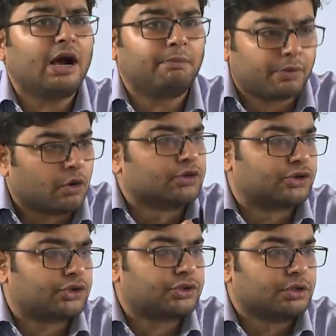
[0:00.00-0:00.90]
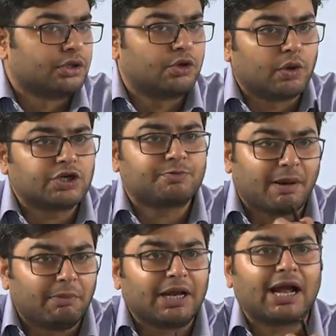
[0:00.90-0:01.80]
approach towards
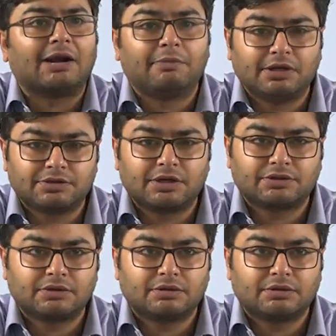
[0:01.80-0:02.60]
public administration